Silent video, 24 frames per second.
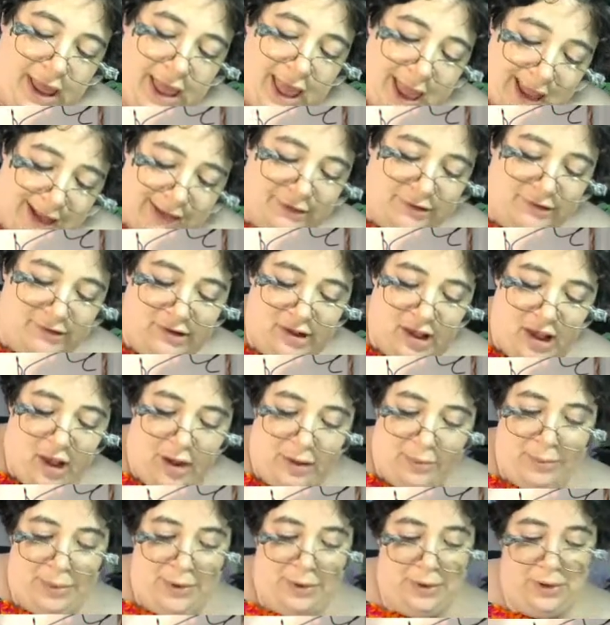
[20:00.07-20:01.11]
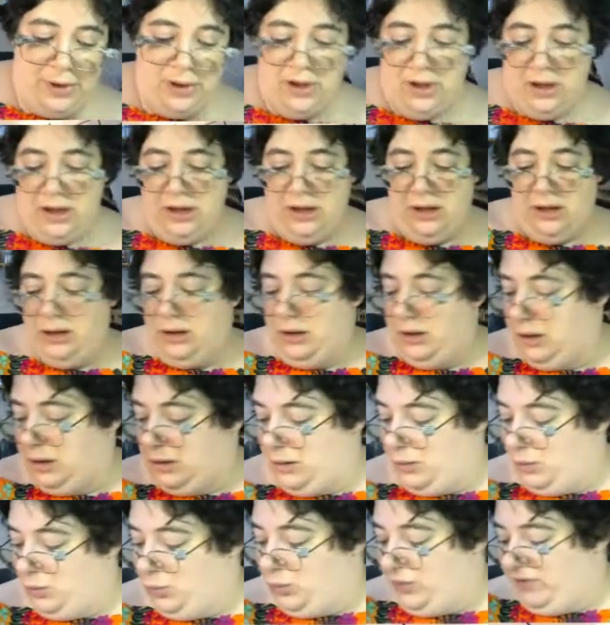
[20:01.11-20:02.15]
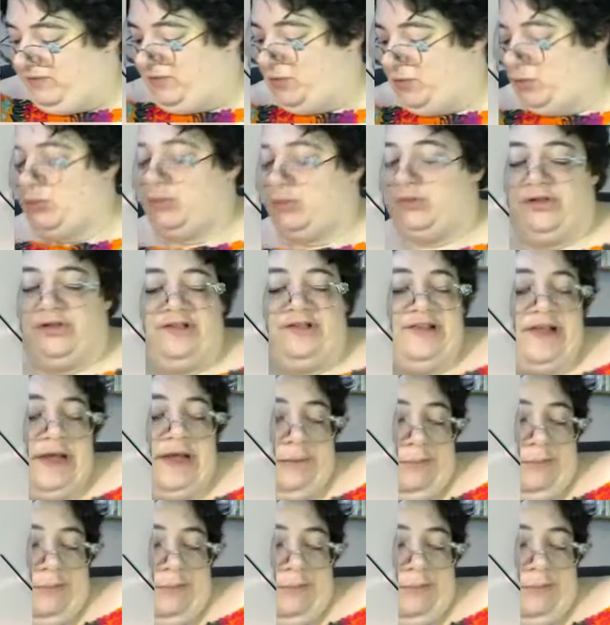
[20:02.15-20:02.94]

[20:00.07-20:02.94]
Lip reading: ends up with all the same